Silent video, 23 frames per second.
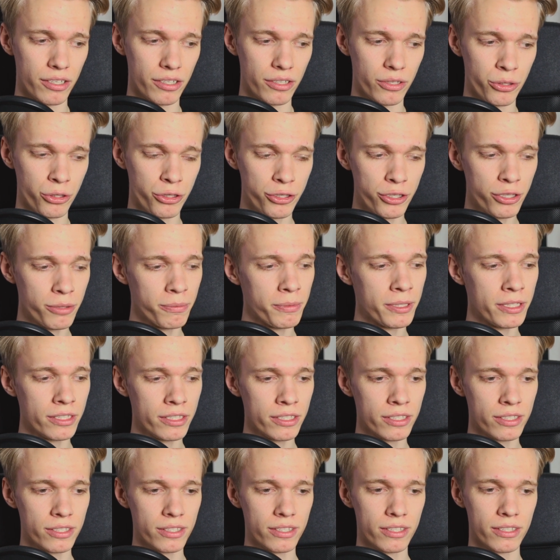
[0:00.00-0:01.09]

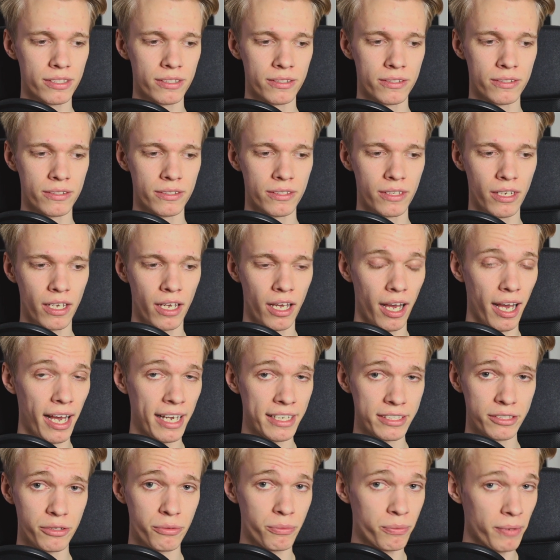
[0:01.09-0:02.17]
humans
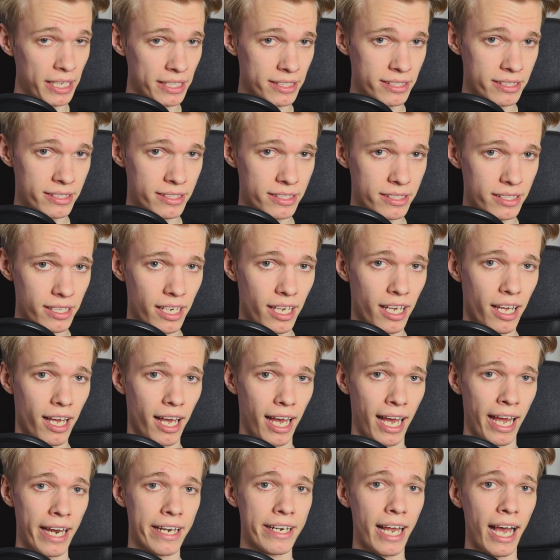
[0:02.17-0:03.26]
as a race
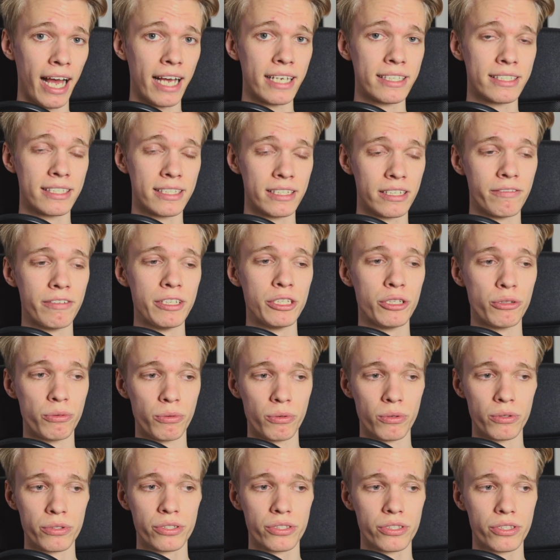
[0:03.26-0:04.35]
and as
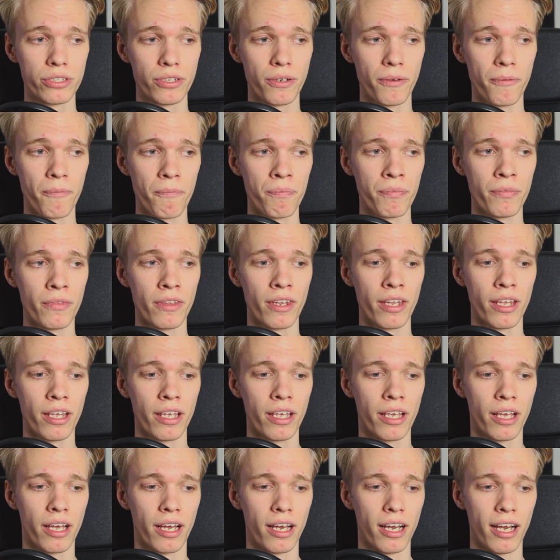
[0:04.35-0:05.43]
individuals
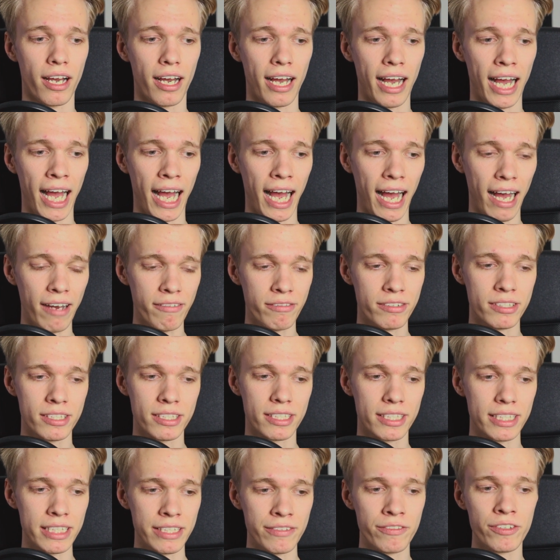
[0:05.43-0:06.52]

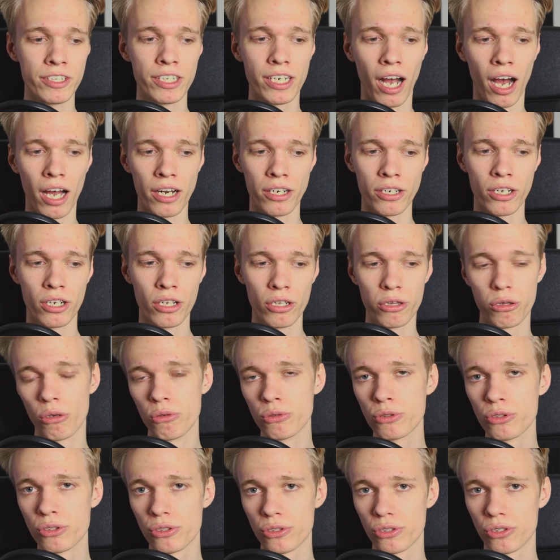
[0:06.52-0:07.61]
haven't even gotten
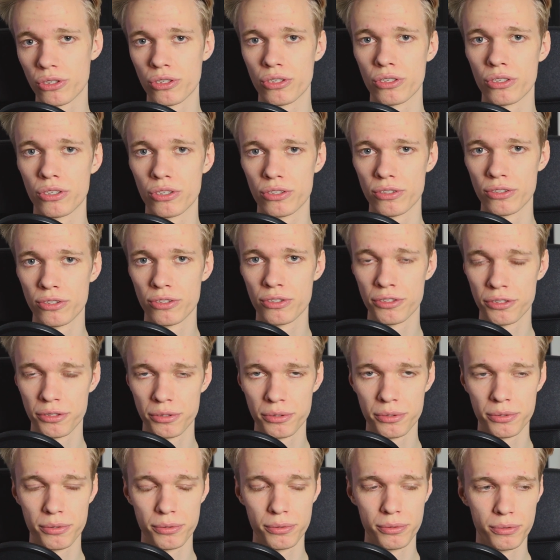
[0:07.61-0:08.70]
close
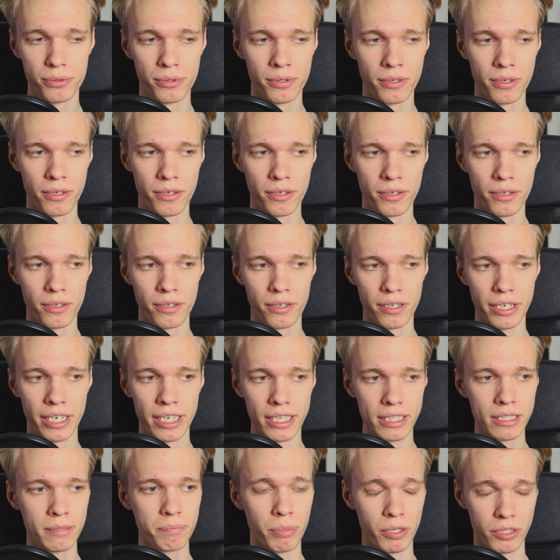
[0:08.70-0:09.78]
to
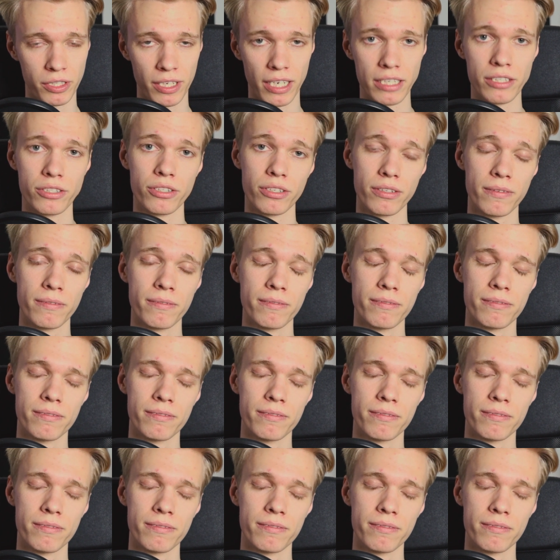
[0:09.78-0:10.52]
its potential.